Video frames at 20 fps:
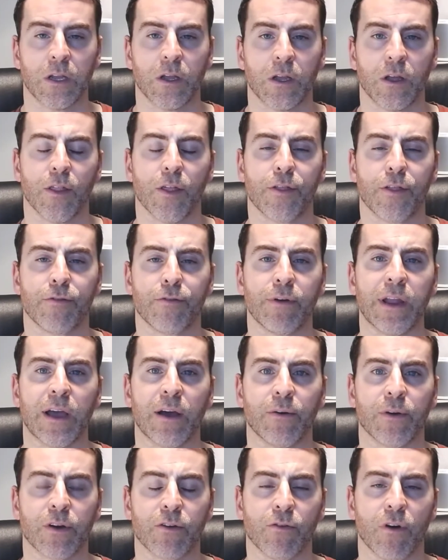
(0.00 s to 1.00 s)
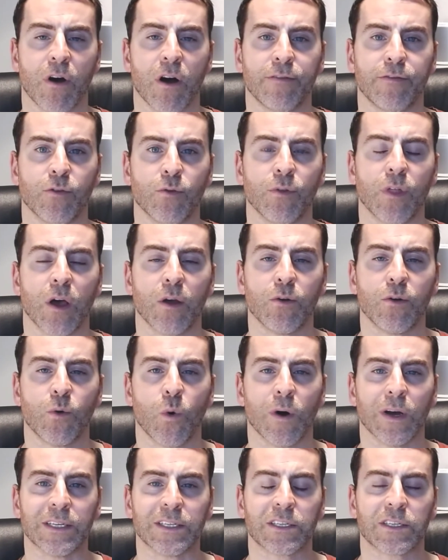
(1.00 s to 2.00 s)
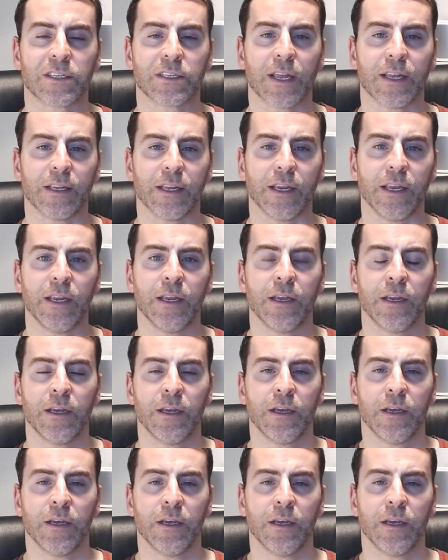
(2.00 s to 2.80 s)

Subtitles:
The 3-hour graph, although quite steady,